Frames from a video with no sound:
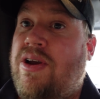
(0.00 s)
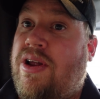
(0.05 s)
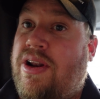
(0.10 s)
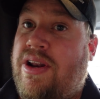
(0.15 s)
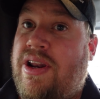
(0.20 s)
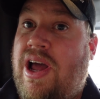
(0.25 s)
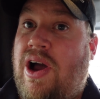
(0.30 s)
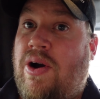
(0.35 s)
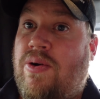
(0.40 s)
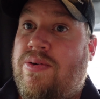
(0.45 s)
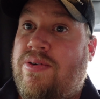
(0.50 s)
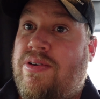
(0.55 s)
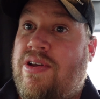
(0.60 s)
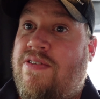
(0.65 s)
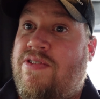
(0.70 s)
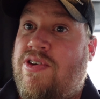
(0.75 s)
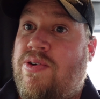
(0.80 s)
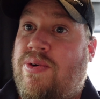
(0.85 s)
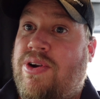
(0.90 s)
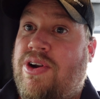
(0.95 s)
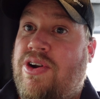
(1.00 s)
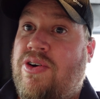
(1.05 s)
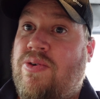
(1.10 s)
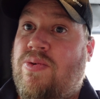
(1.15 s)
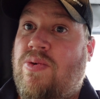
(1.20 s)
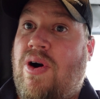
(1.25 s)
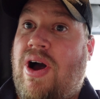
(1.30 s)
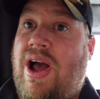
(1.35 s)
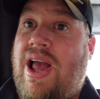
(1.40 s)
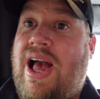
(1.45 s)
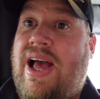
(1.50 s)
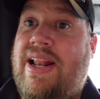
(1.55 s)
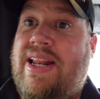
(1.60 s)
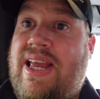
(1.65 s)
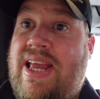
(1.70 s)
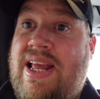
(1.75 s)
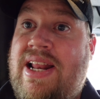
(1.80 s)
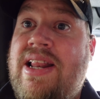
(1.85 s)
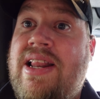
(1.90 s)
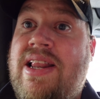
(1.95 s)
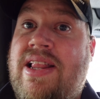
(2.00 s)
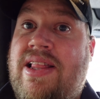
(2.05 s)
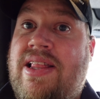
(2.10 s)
Now, if you want to know what I had in